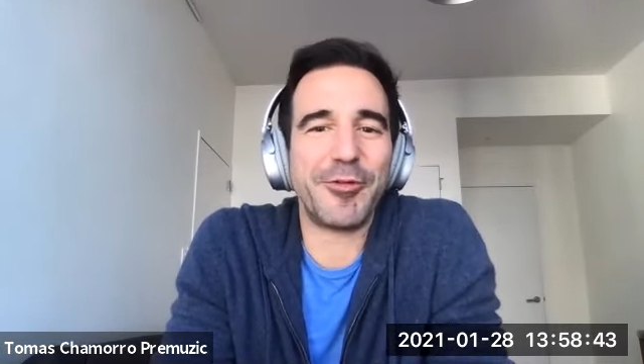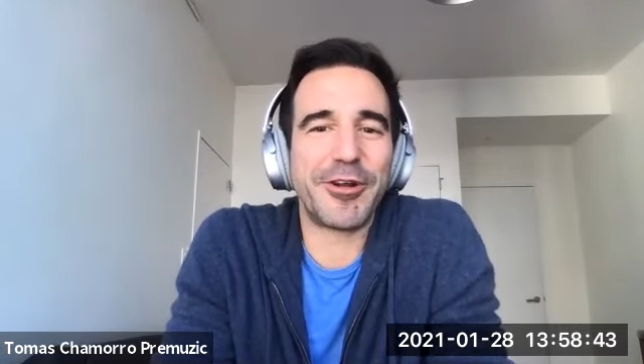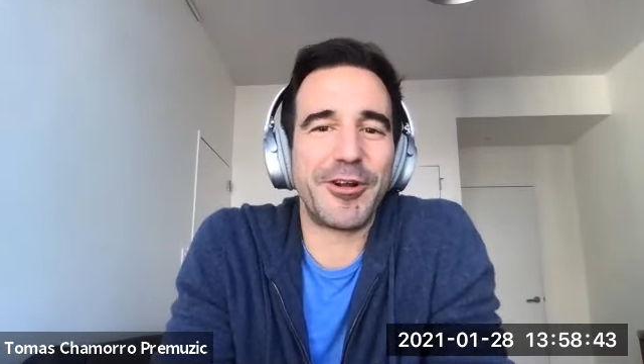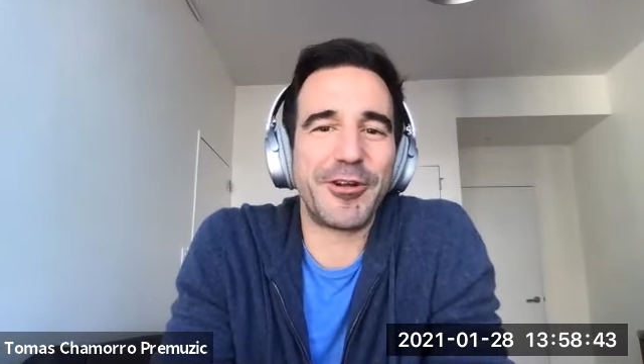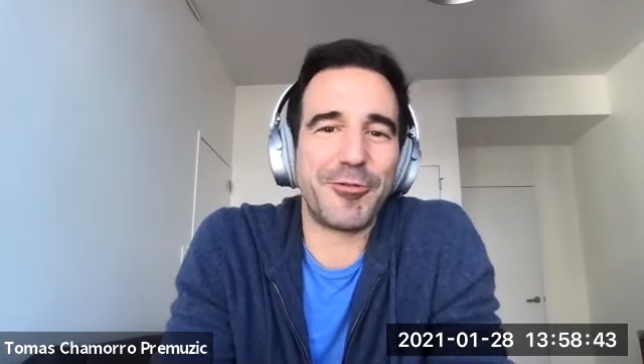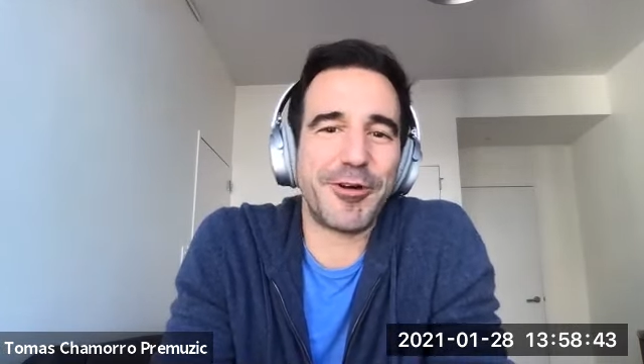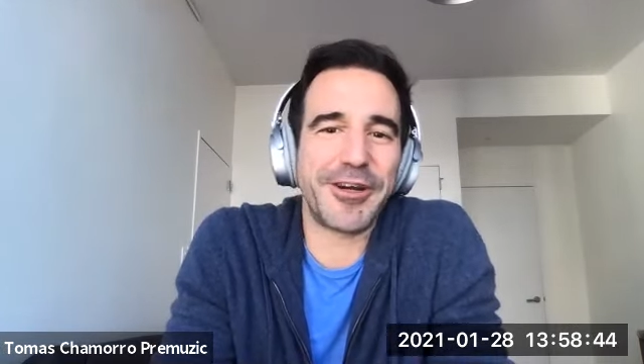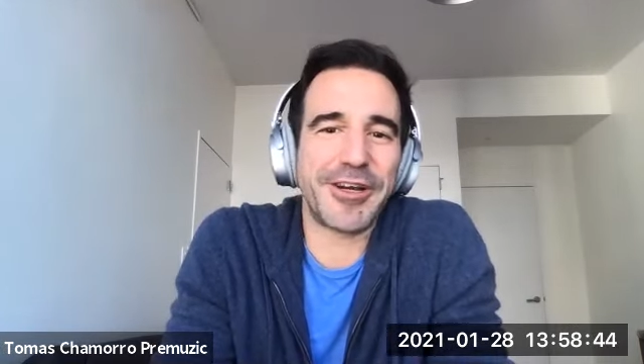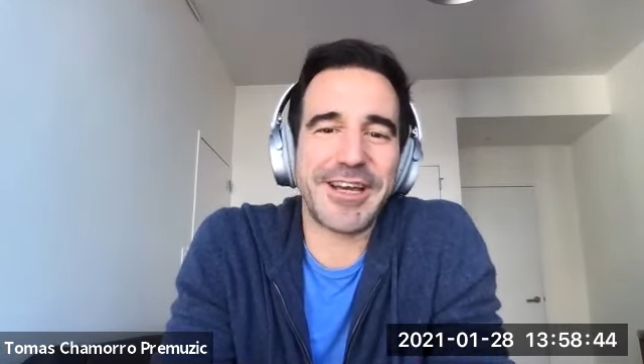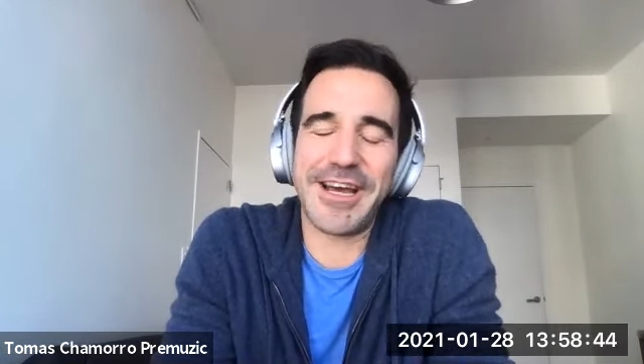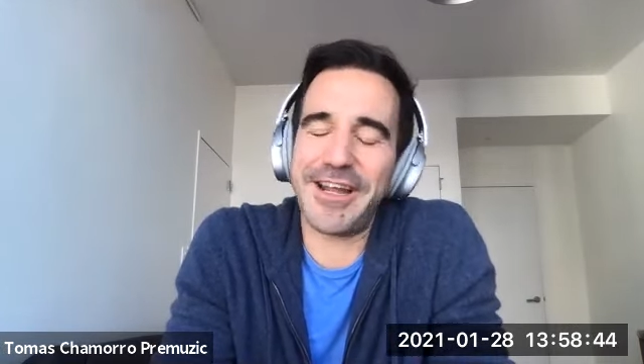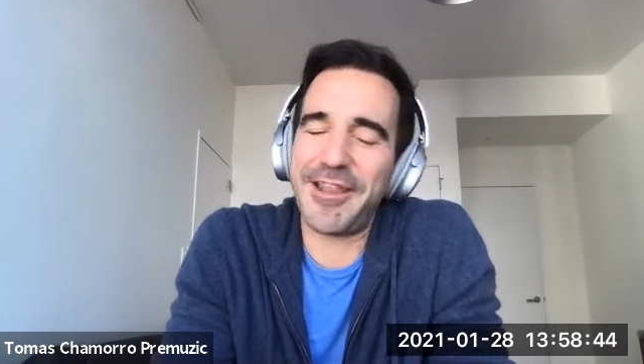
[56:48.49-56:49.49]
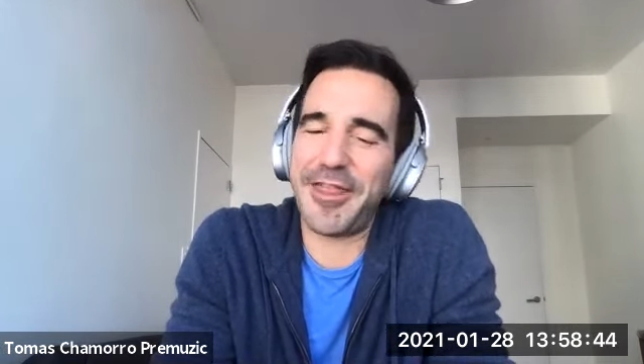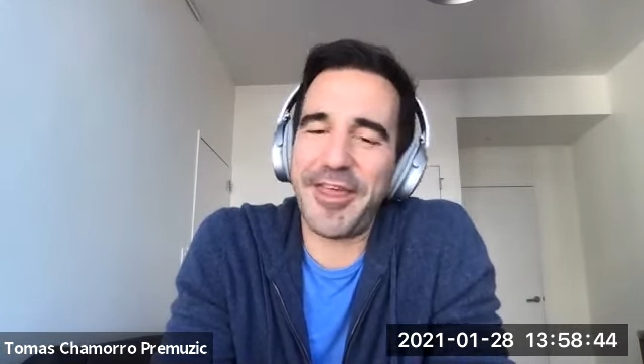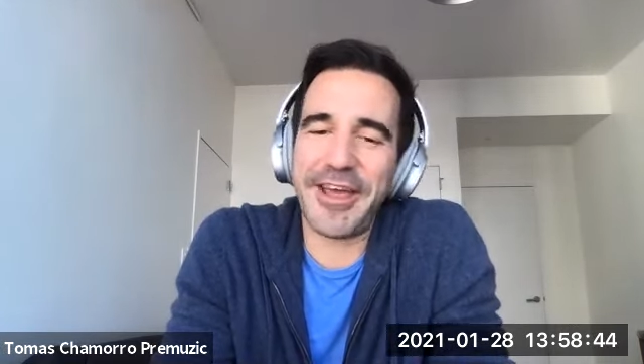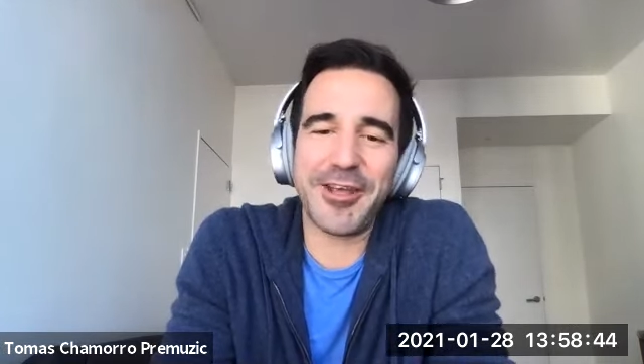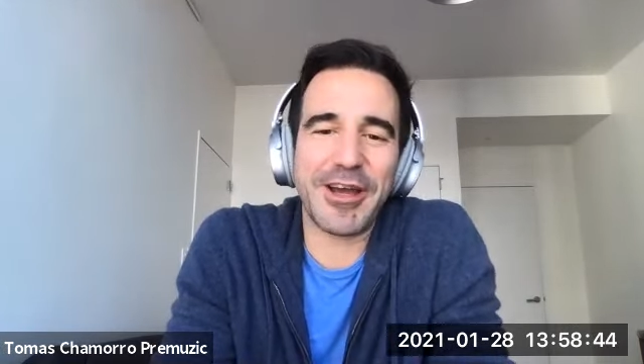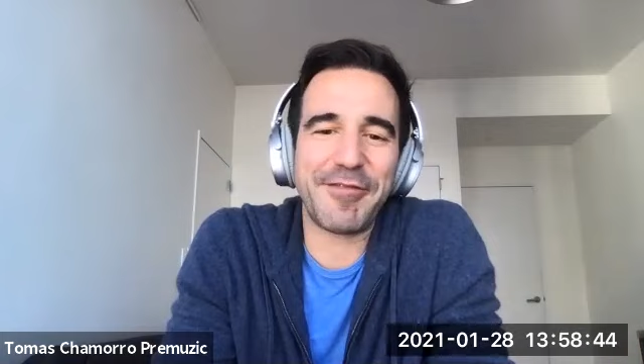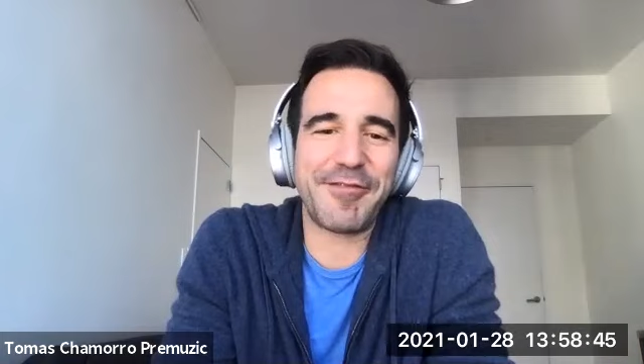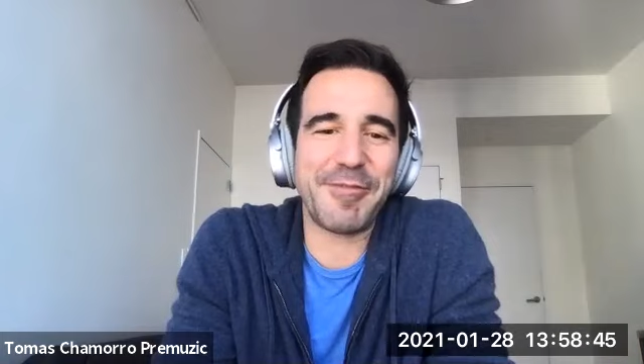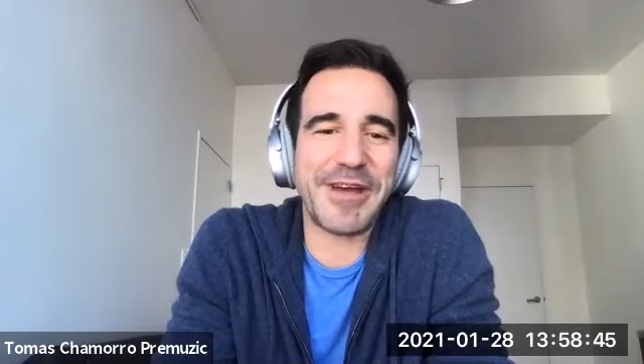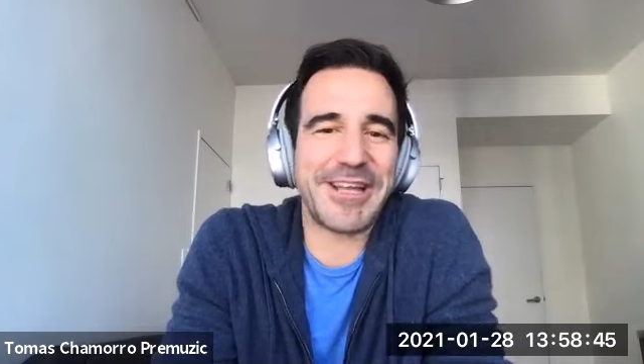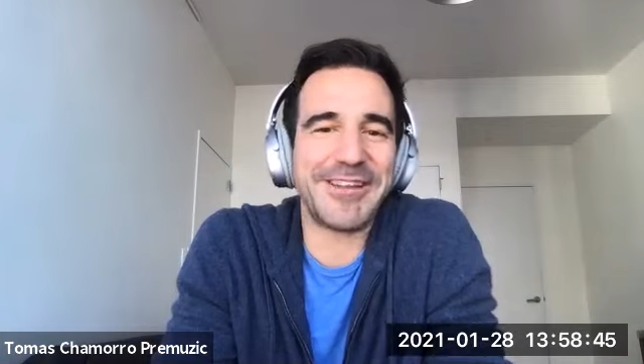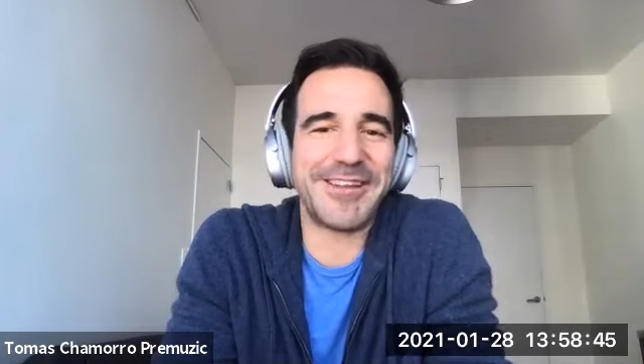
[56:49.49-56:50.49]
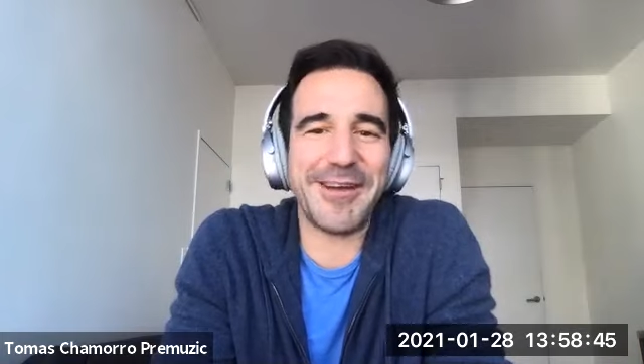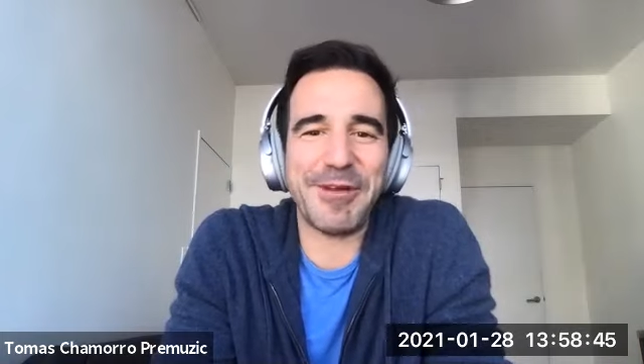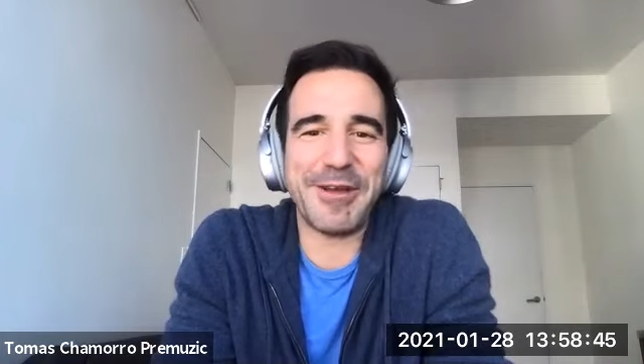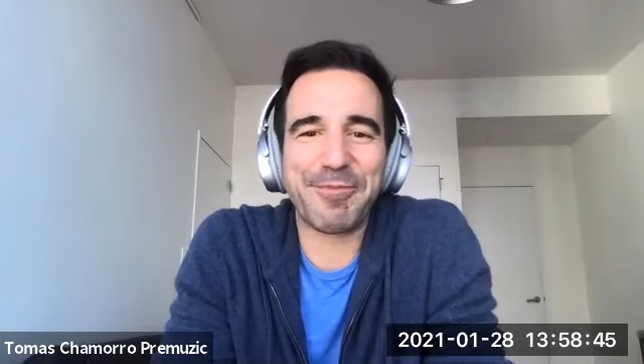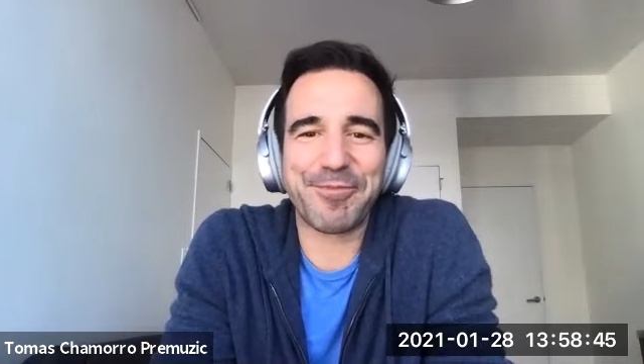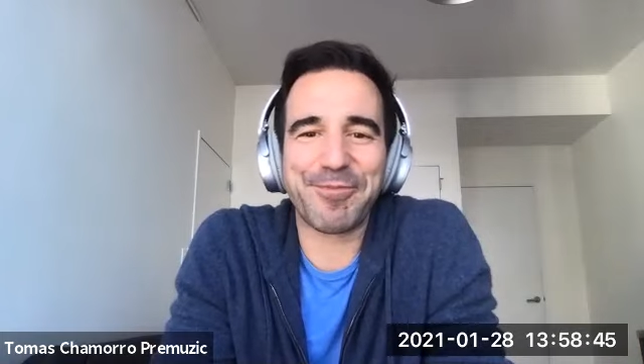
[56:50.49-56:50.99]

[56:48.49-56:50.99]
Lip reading: with all your work. And thank you again for making time. Yeah.